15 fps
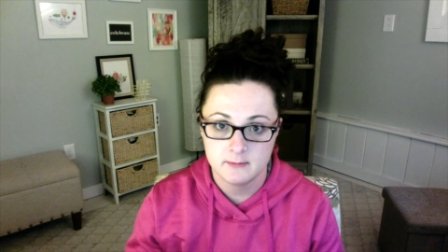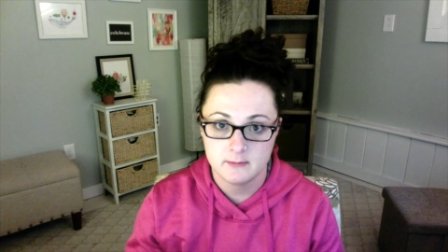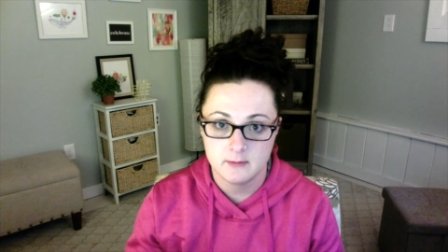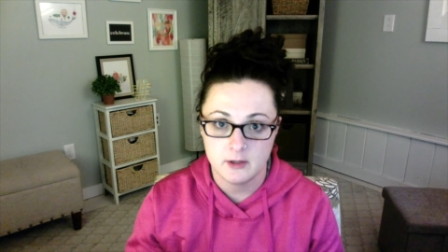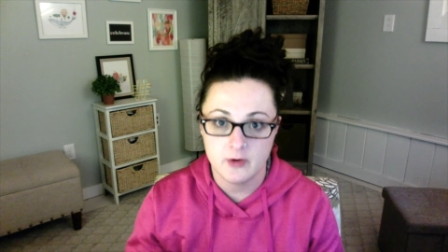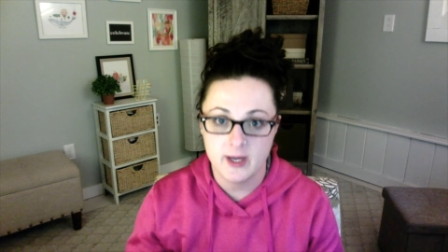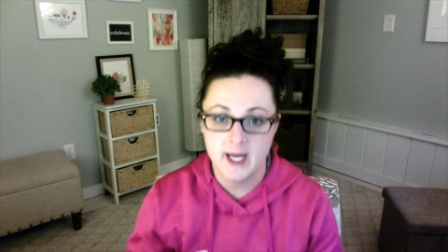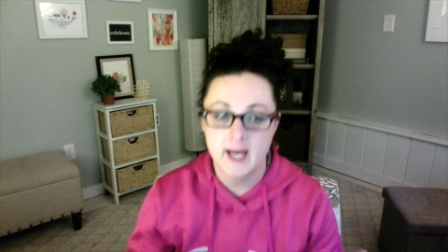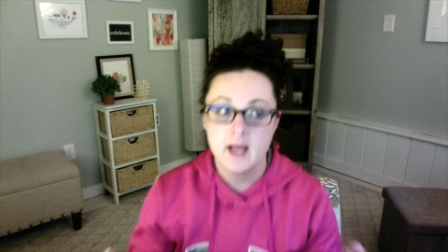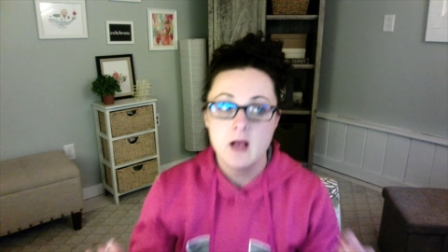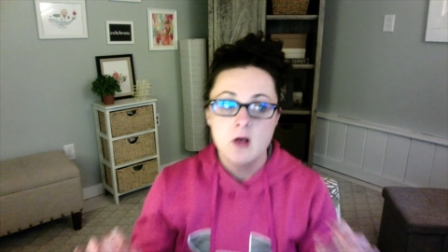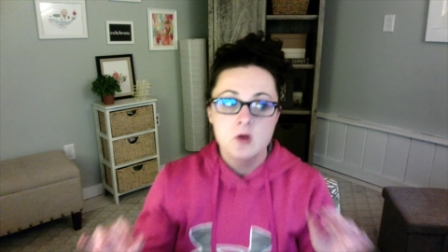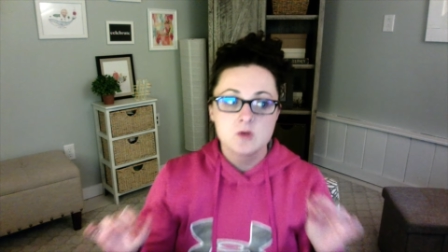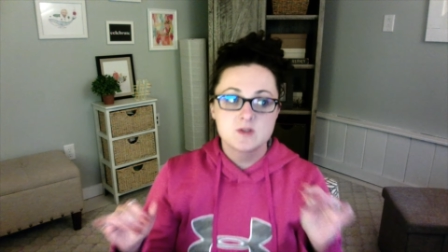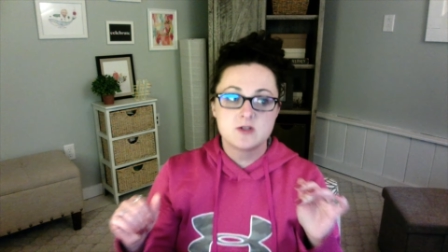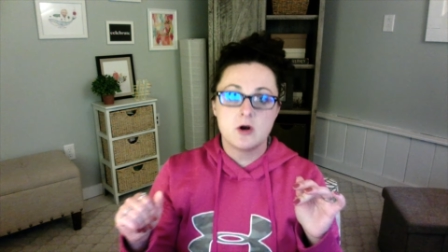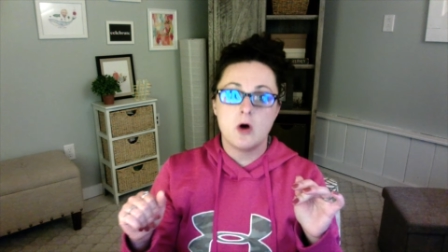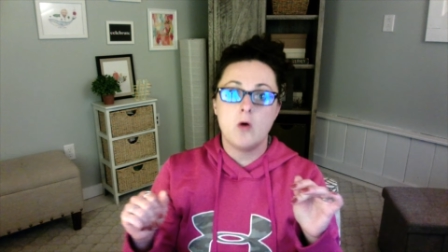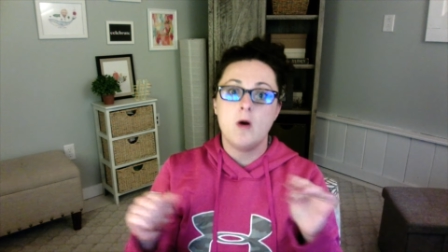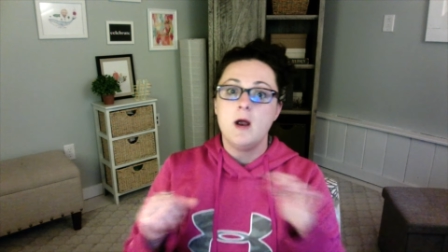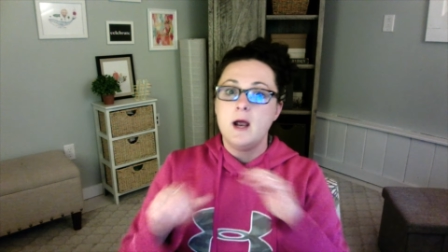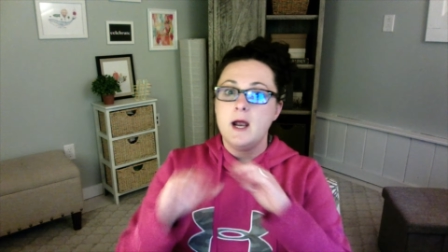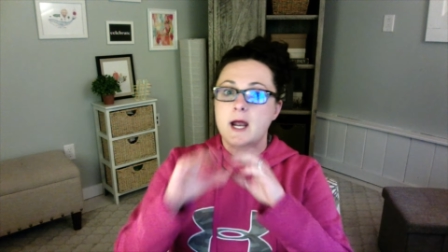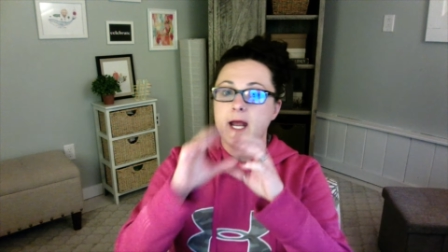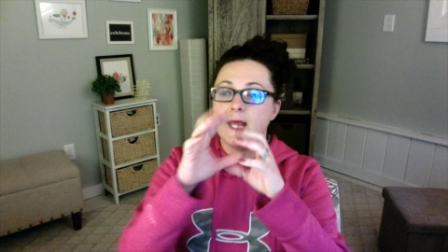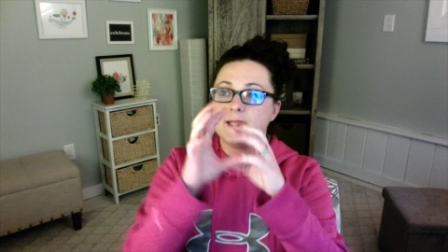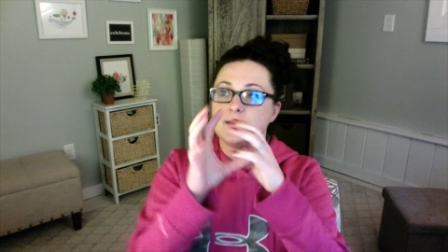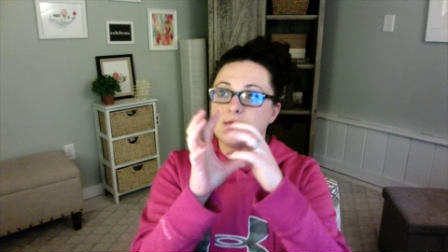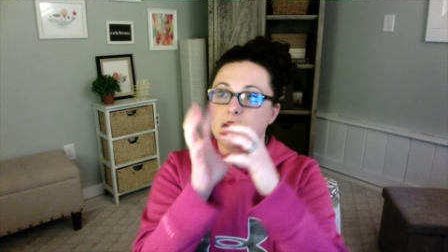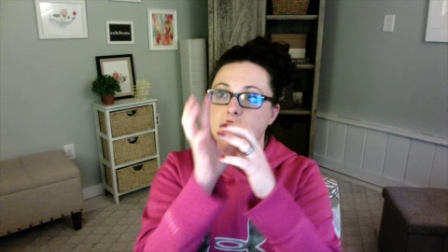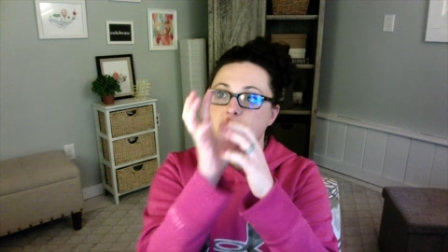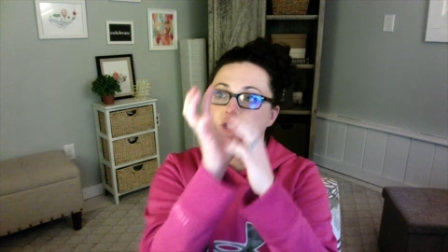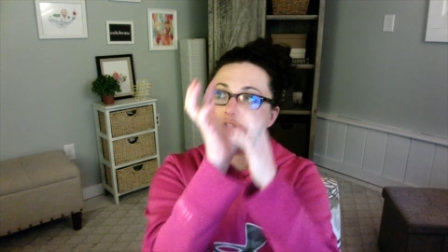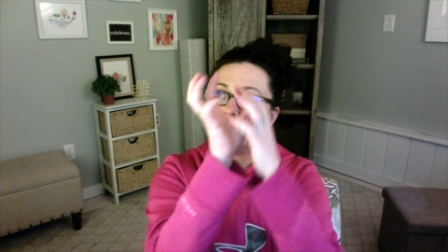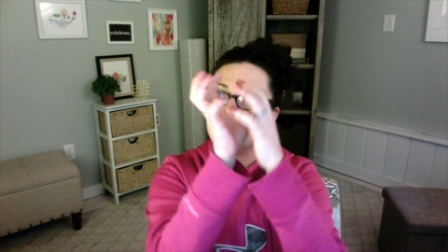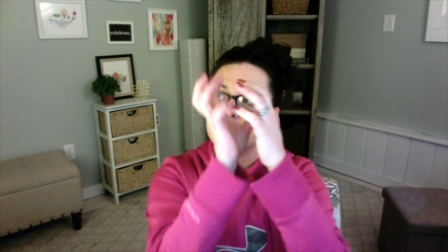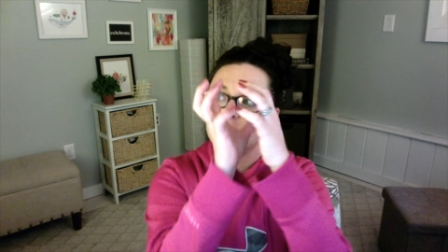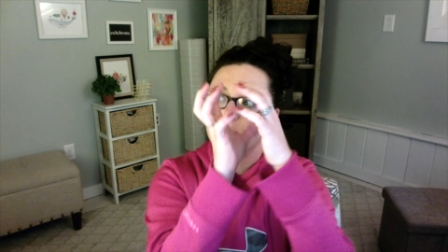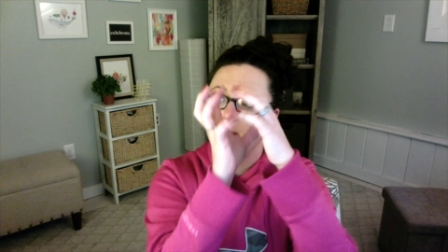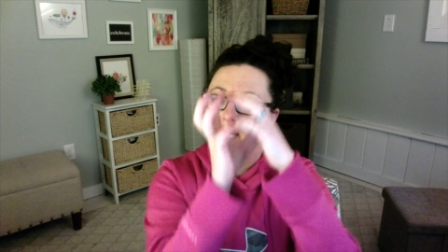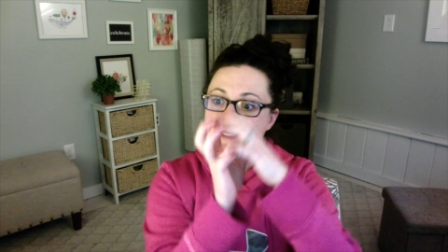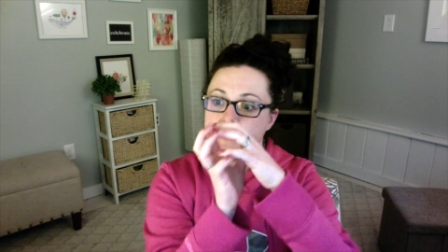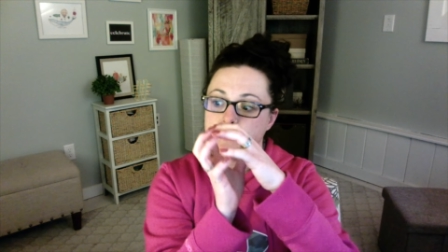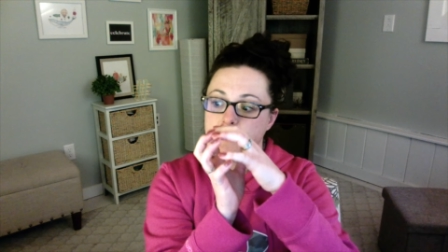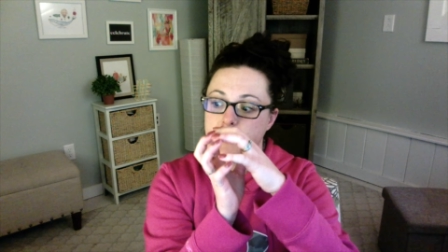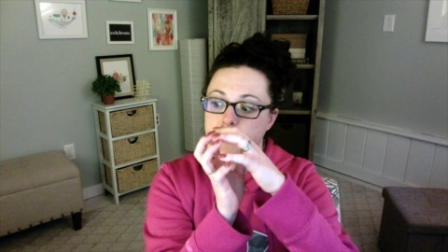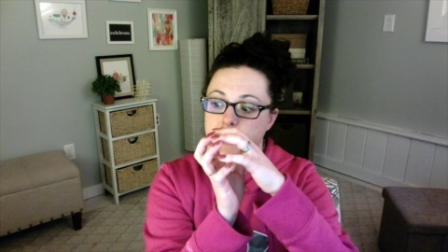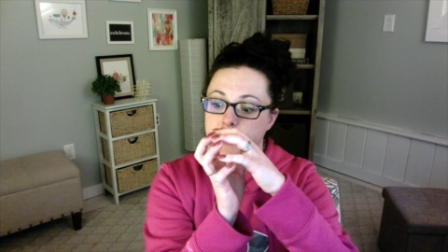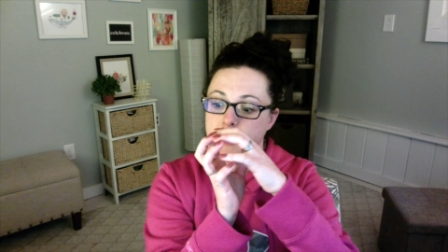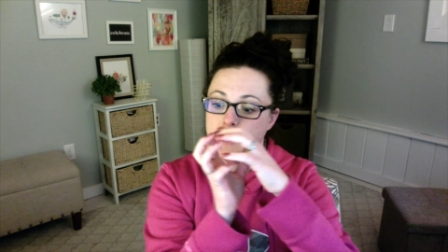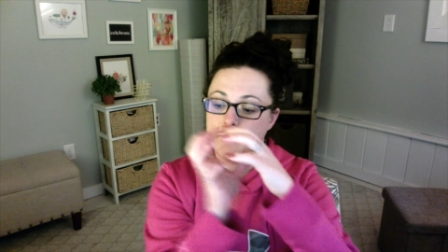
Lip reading: Okay. So it's just basically,